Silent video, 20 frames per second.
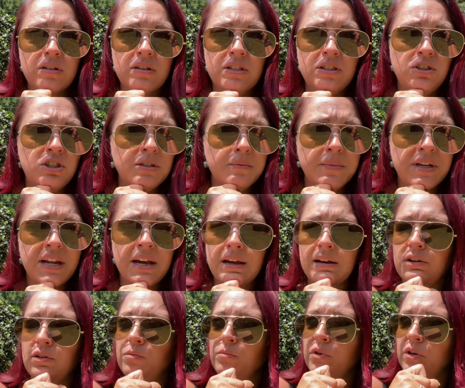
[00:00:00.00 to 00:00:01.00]
the Gemini
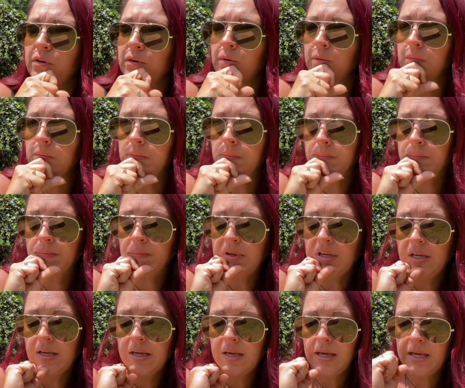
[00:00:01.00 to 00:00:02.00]
new moon.
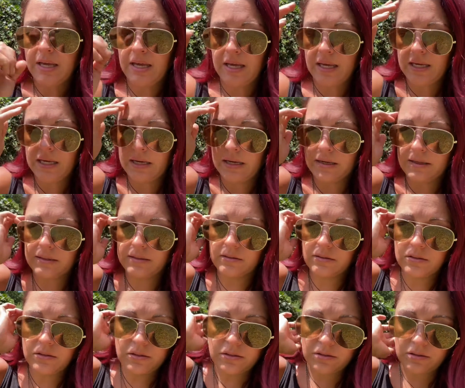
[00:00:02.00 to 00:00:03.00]

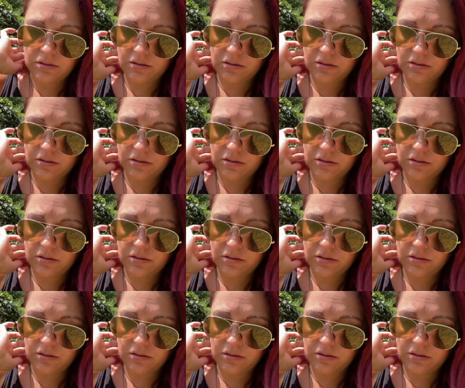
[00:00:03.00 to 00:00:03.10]
And